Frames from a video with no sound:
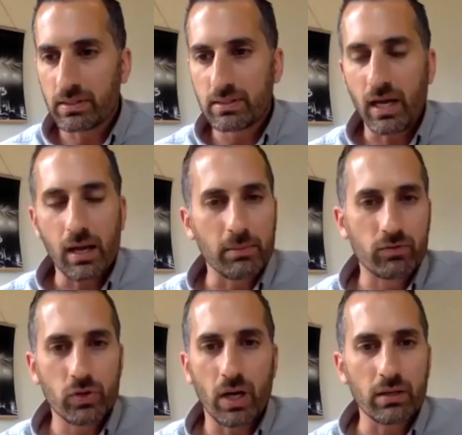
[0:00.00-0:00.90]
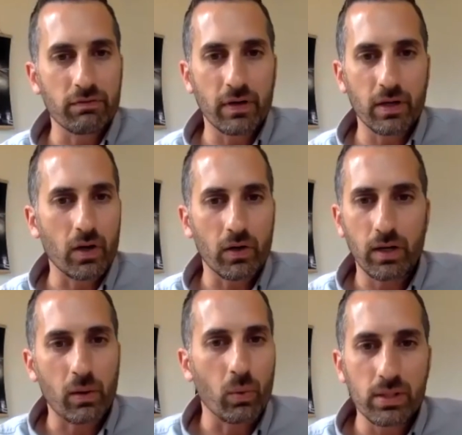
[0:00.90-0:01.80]
time of trying to figure out,
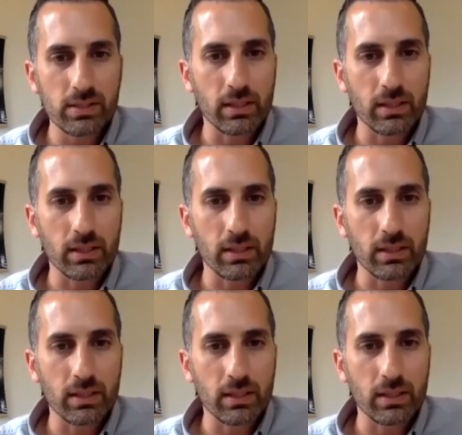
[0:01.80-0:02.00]
okay, what does